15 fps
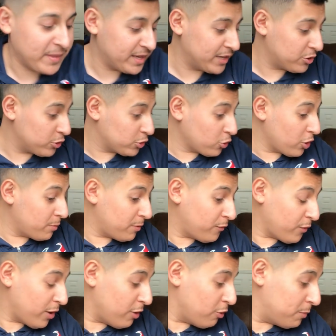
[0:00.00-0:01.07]
Get your toy
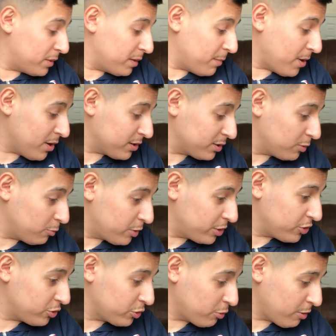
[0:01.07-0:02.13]
before I open the box.
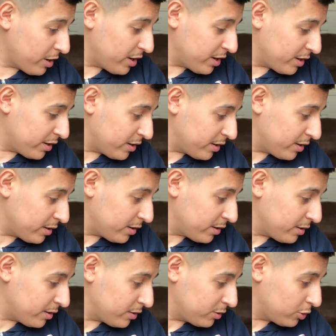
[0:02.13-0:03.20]
Where's your toy?
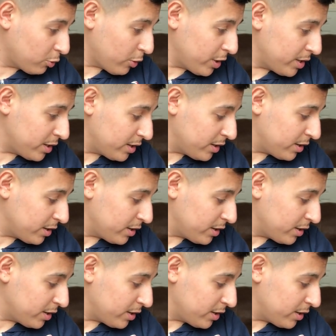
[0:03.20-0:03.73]
Toy?